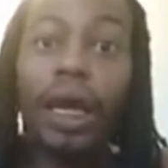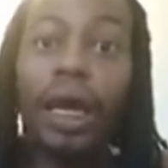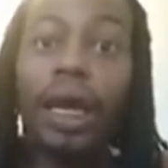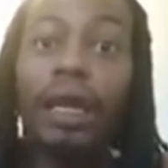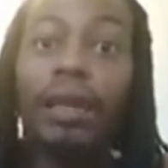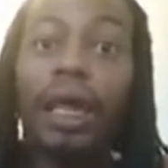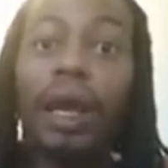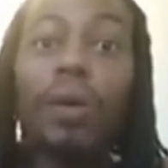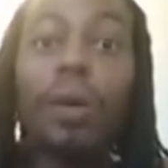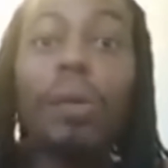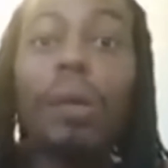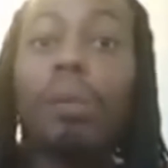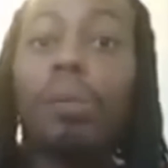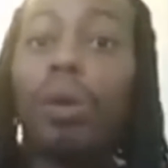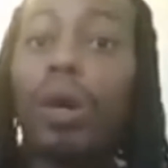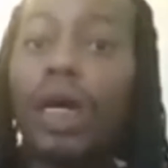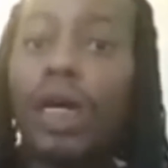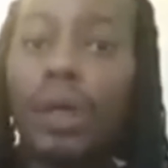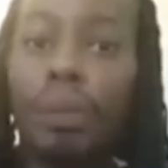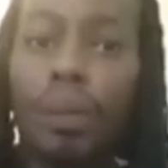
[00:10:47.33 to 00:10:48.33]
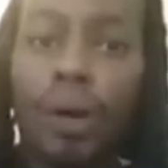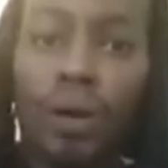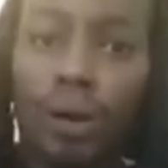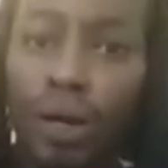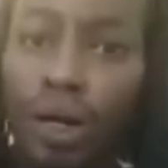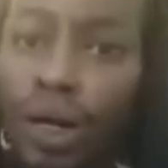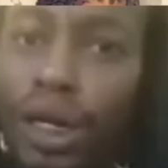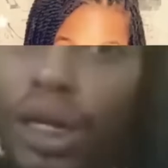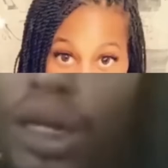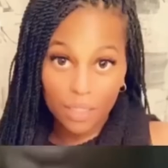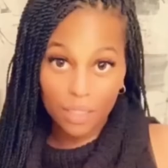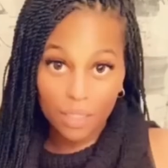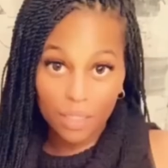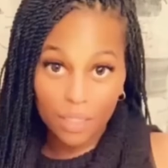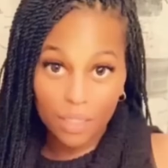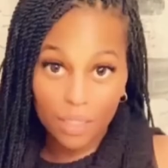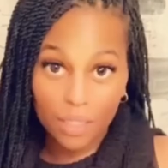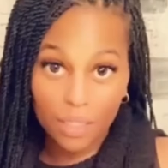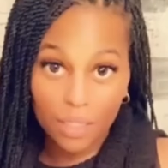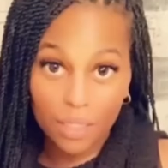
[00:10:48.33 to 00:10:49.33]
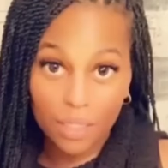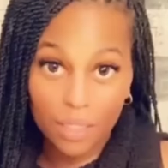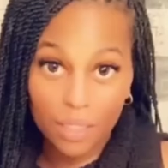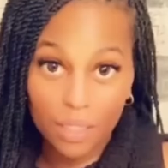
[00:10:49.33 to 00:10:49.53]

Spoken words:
And there will be more exposures to come.